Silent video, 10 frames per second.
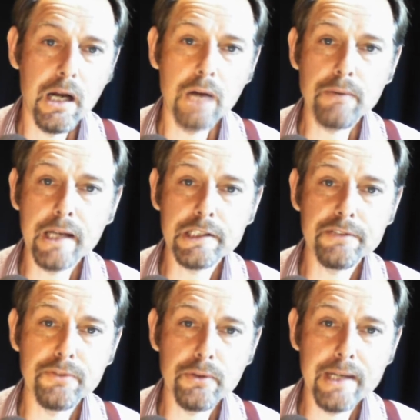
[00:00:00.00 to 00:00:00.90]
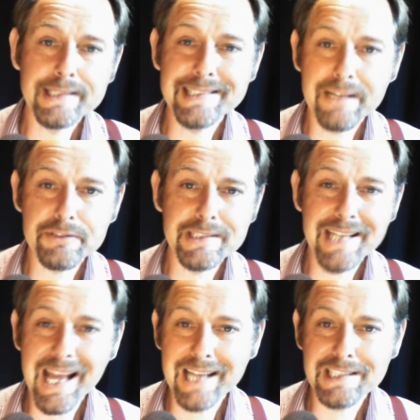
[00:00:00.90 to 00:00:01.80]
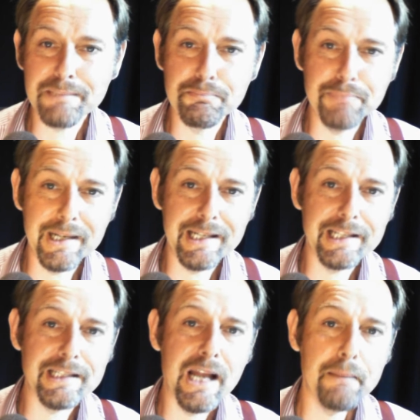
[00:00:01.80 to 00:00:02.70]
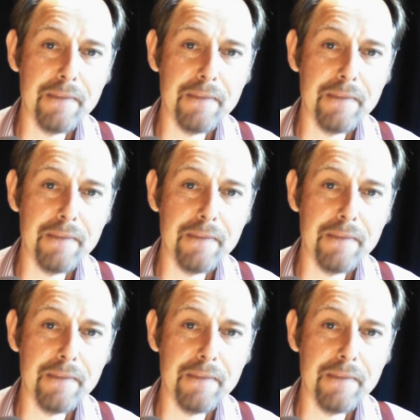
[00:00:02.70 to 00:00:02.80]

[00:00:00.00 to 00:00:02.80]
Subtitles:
arranged for a £78 billion